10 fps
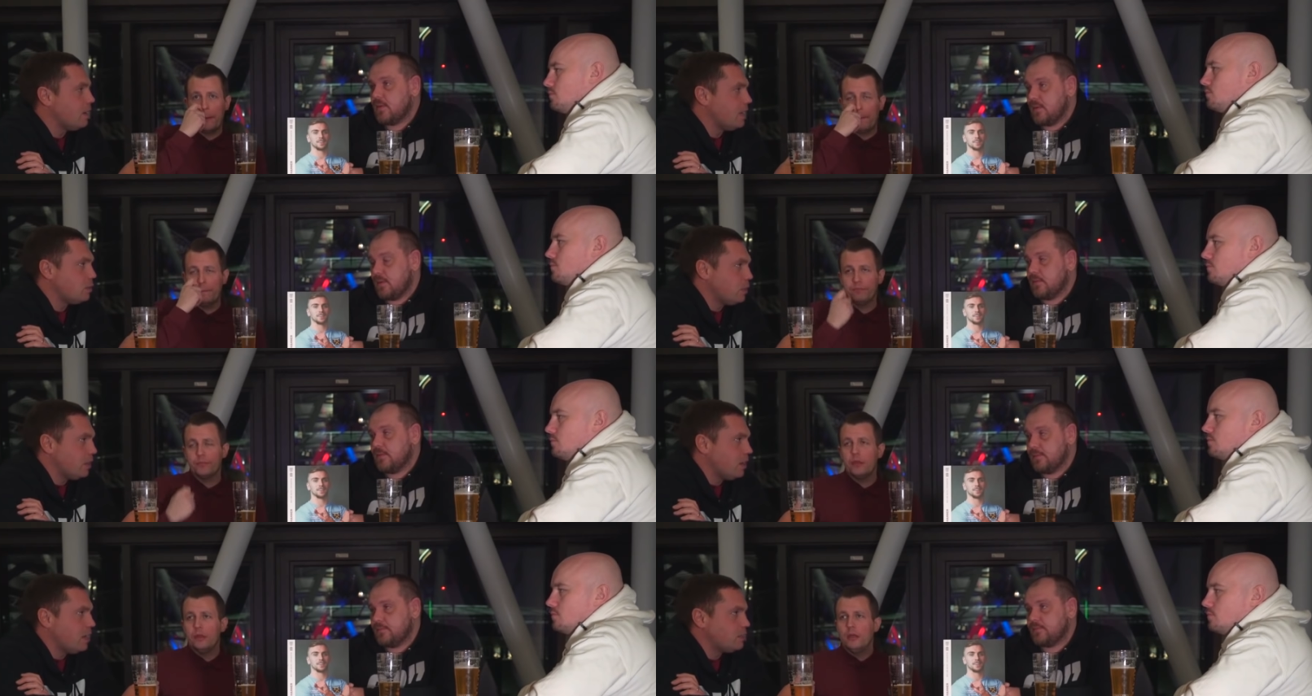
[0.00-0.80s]
Speaker 1: it, and that's
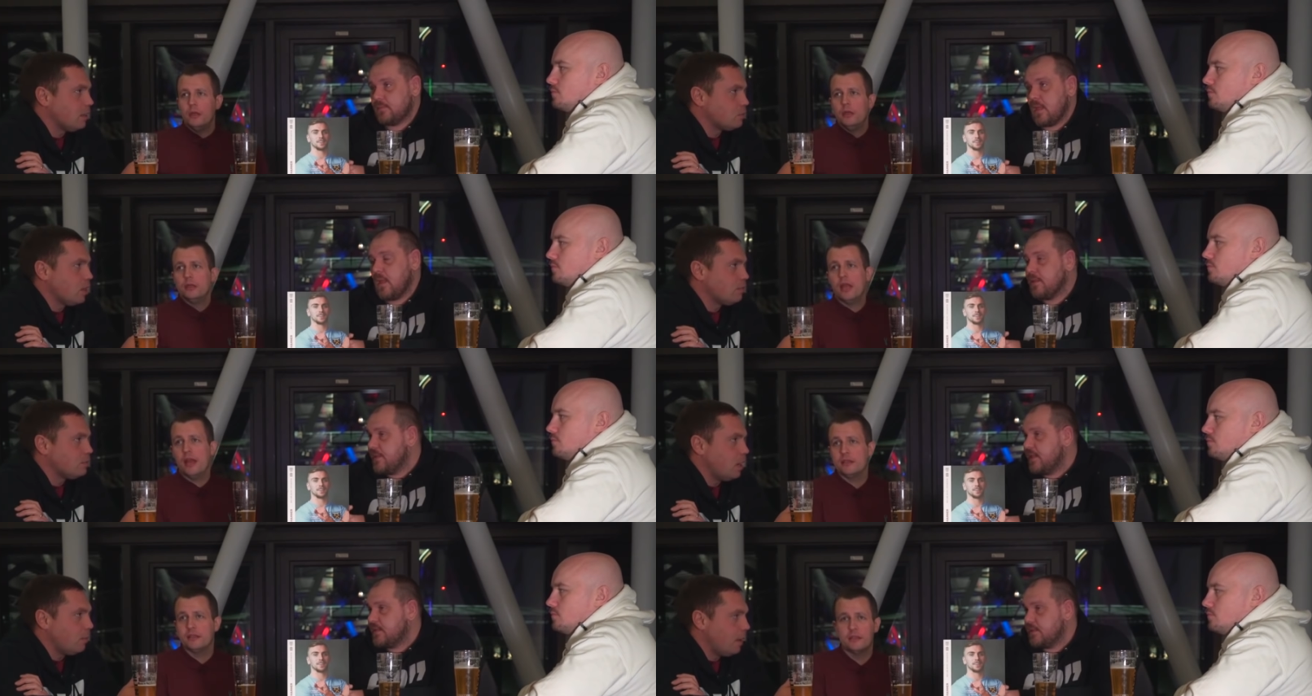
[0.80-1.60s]
what you need sometimes.
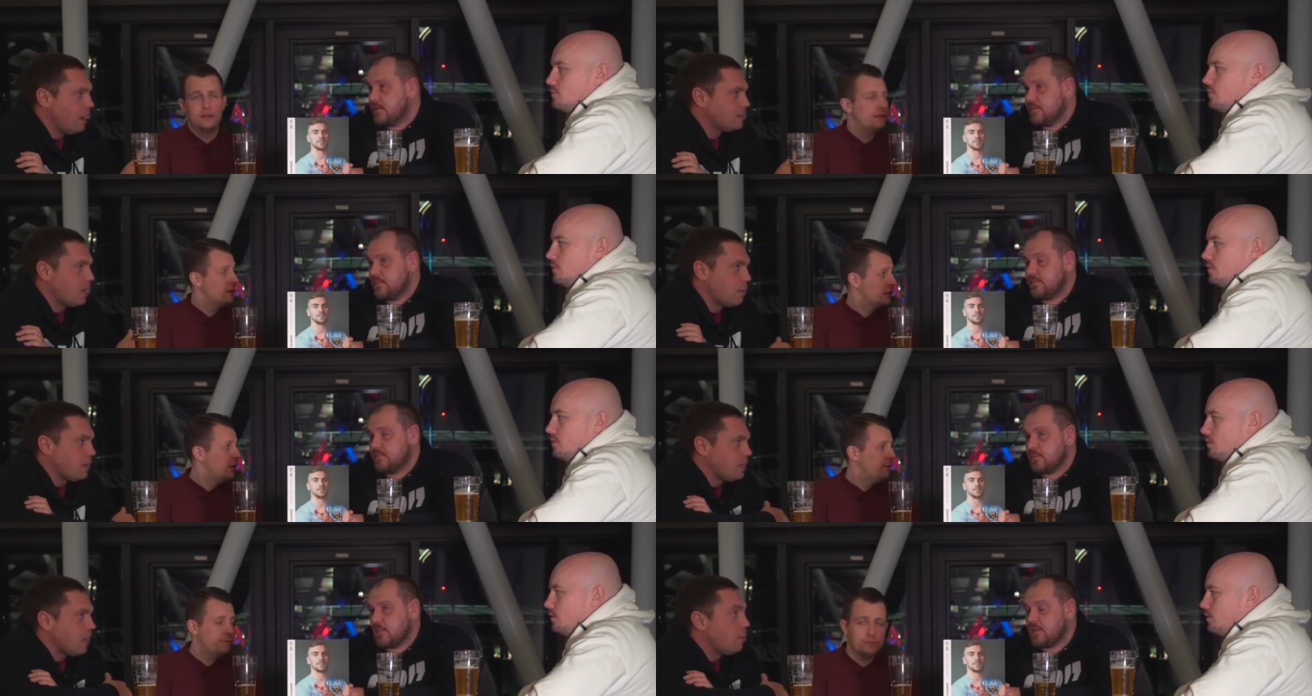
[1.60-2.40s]
you know, players
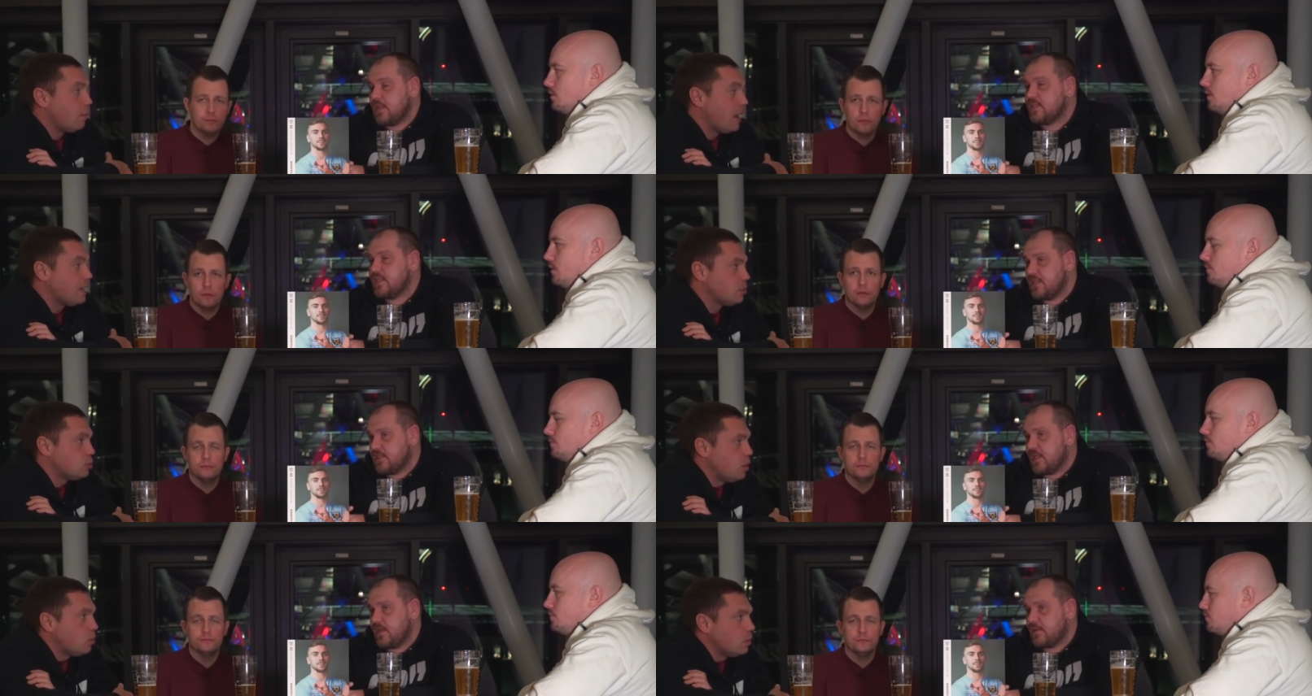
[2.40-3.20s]
come in, young this players. This
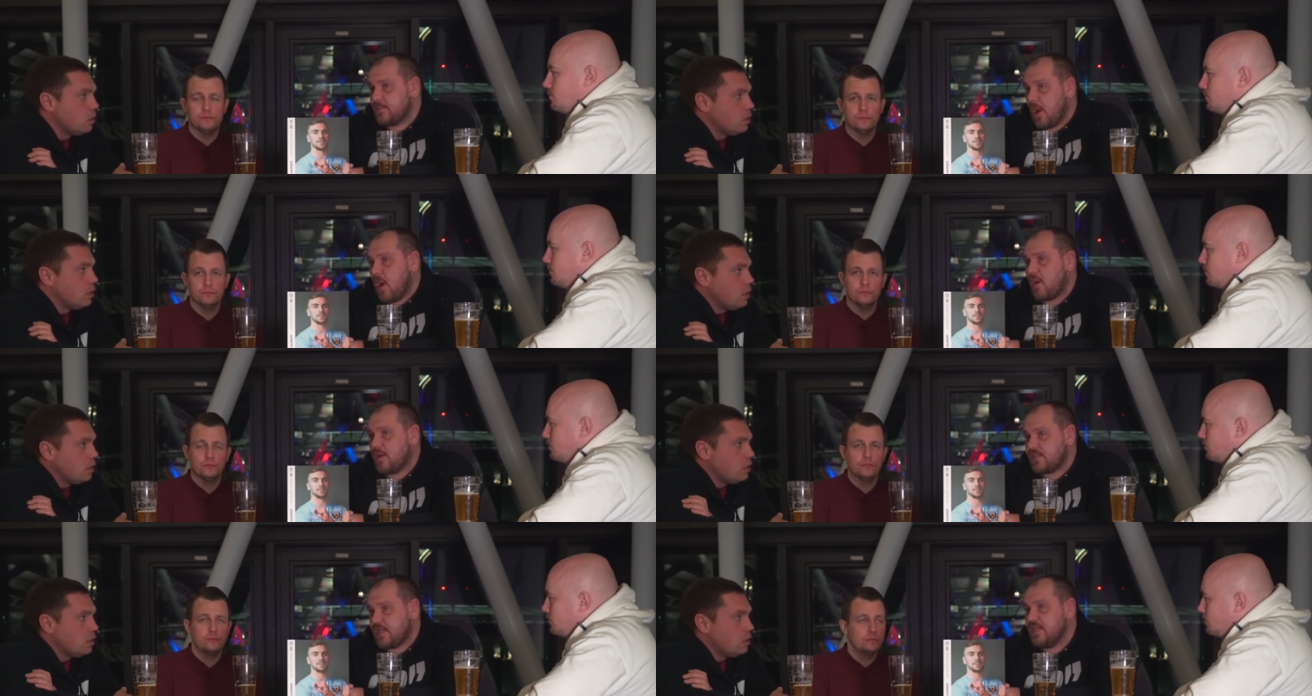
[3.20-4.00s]
is well. the
Speaker 2: part
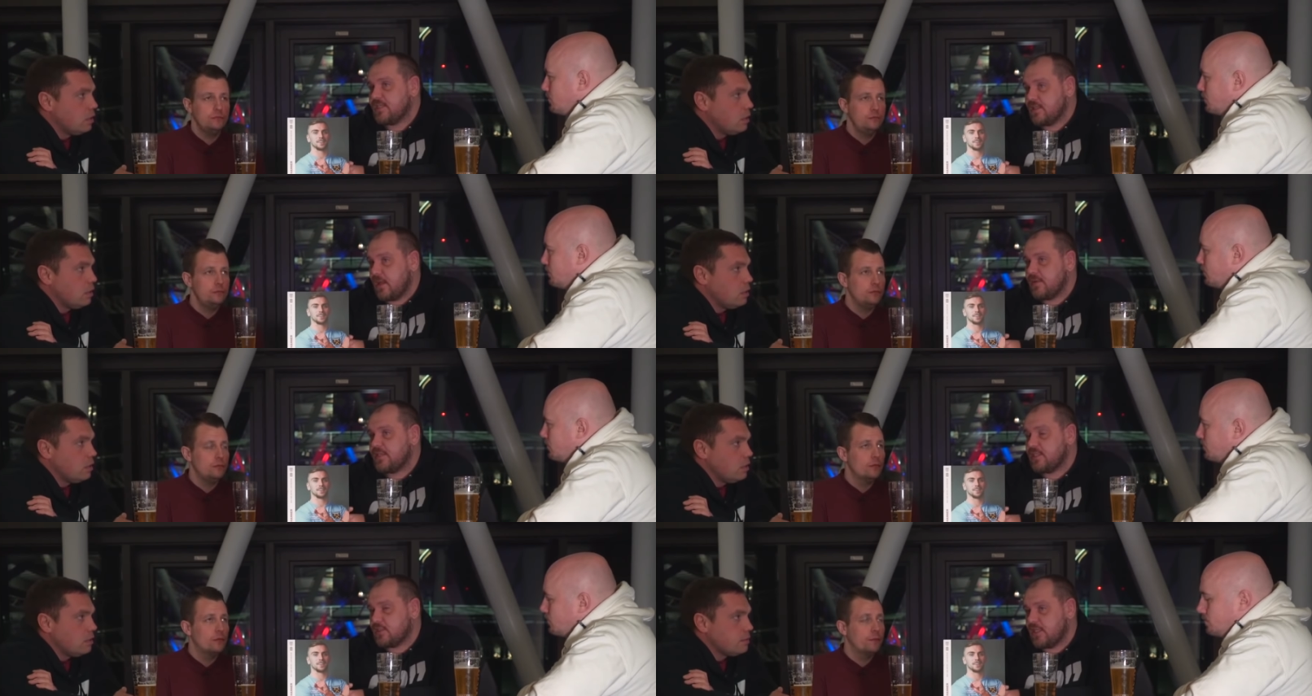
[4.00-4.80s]
of the season, though.
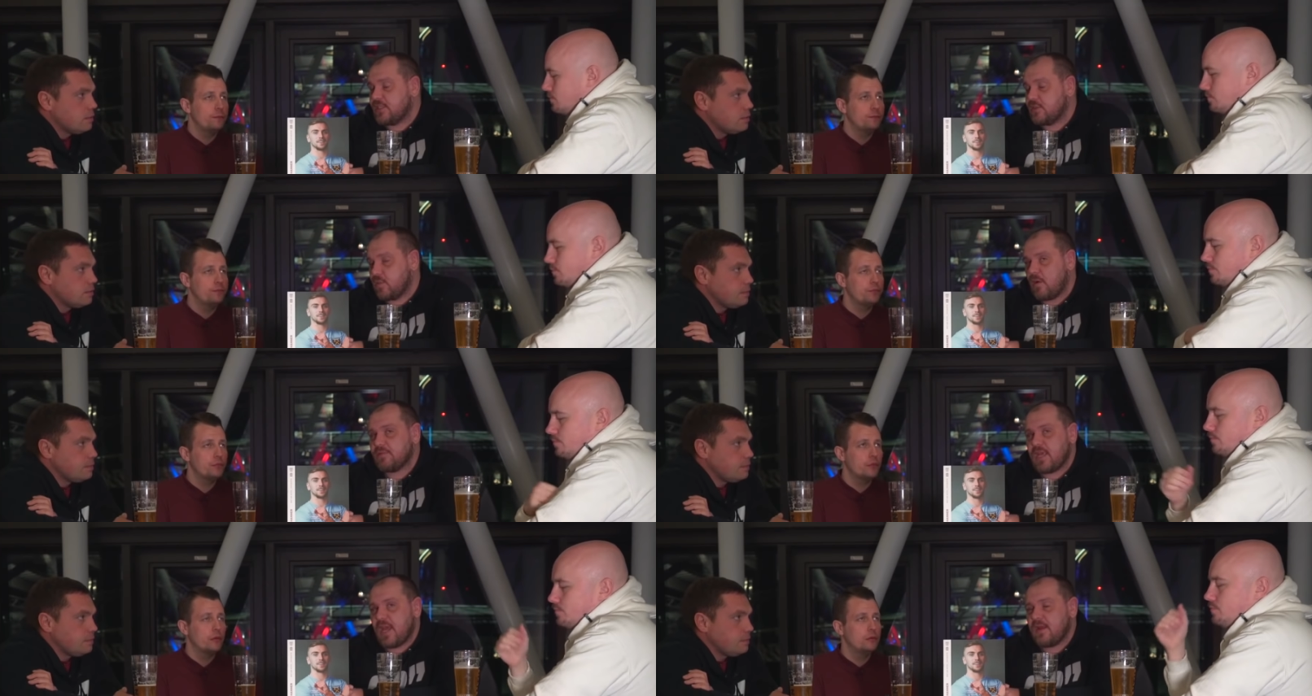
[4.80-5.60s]
This is this is what
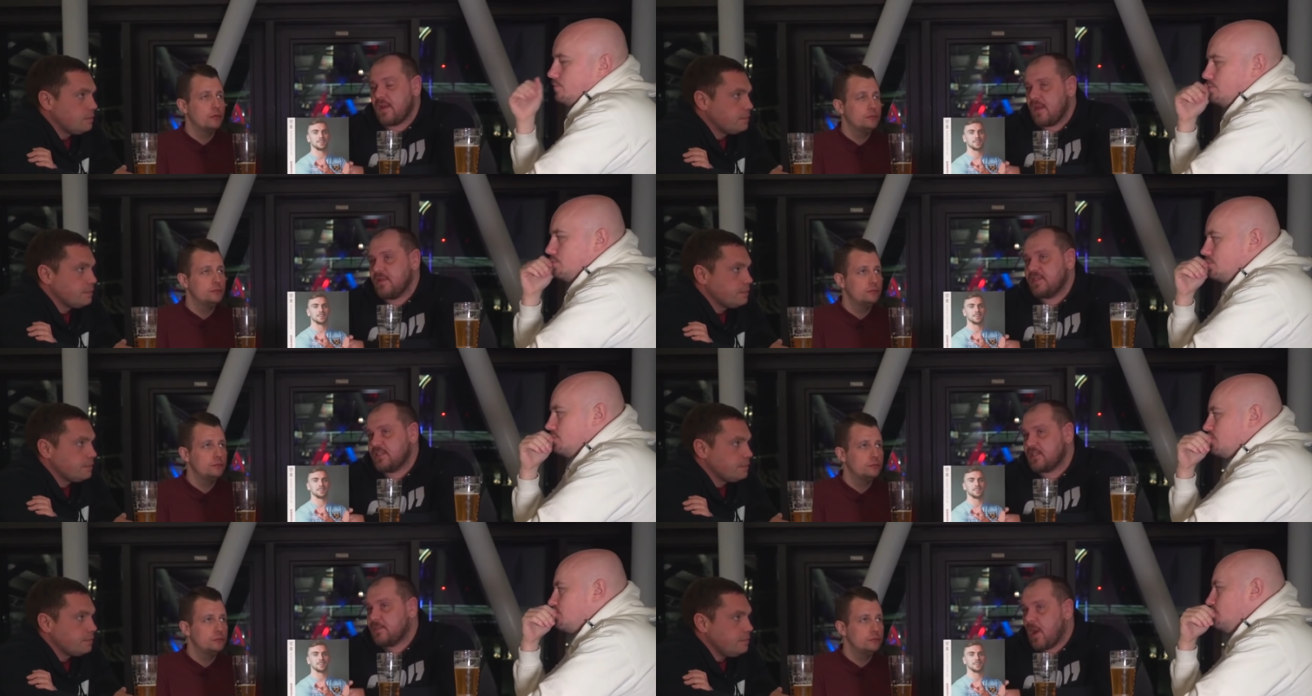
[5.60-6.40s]
I'm saying.
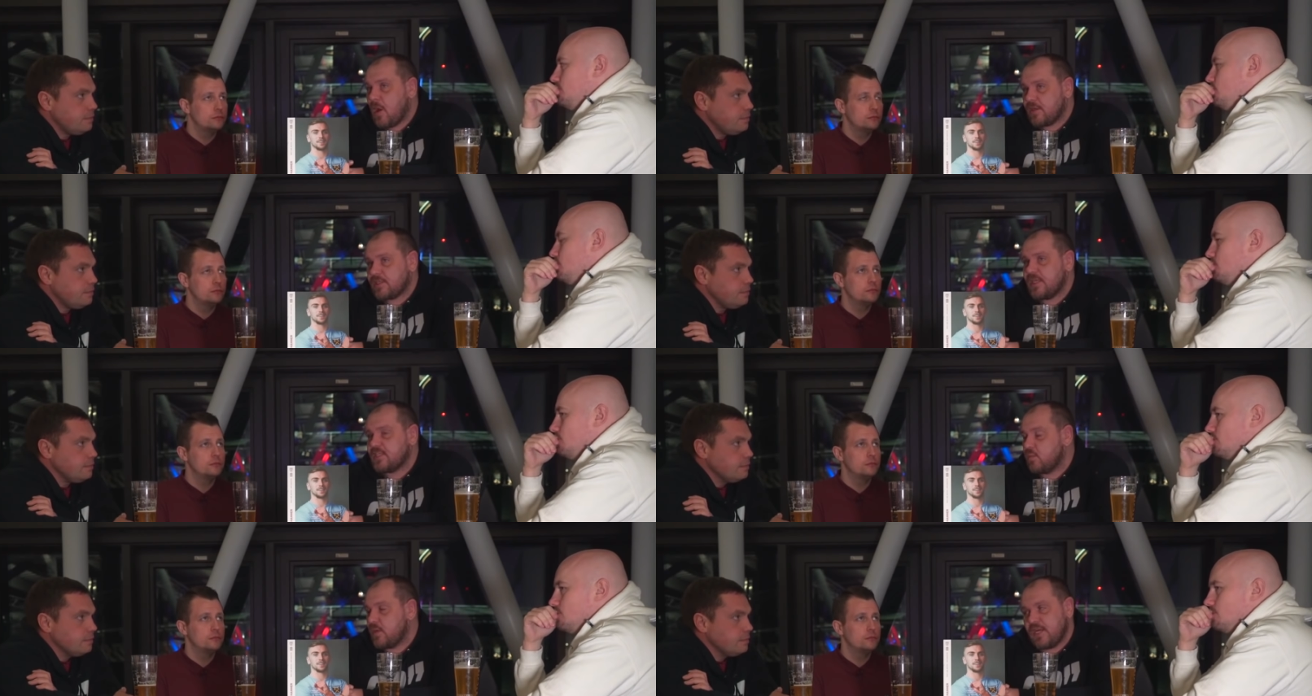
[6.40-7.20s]
This is the part of the
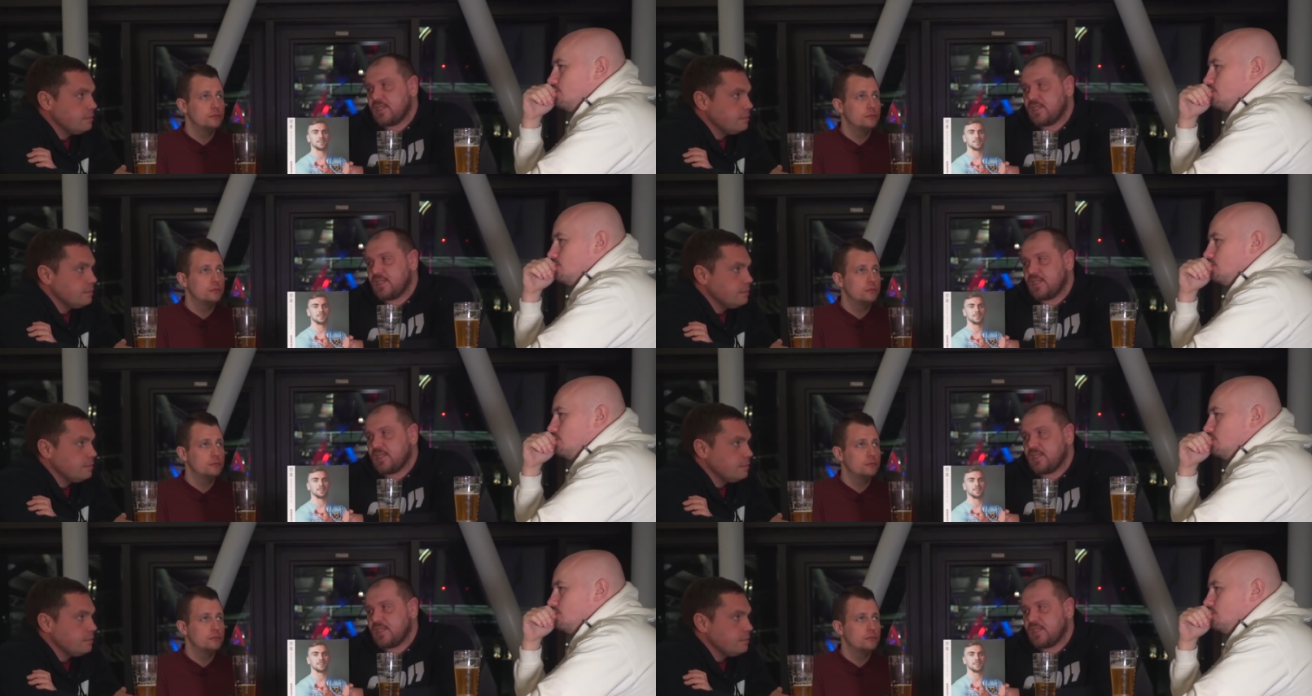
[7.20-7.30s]
season when